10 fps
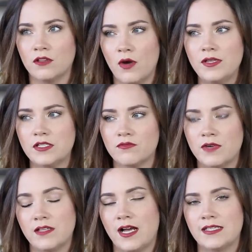Lois
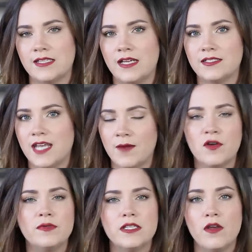realized that
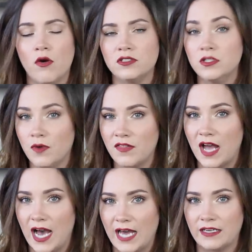Tamara was the only one
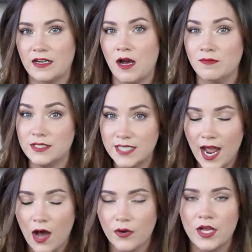that hadn't come
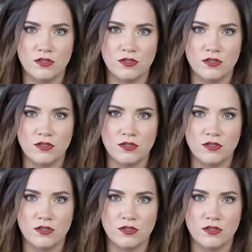down.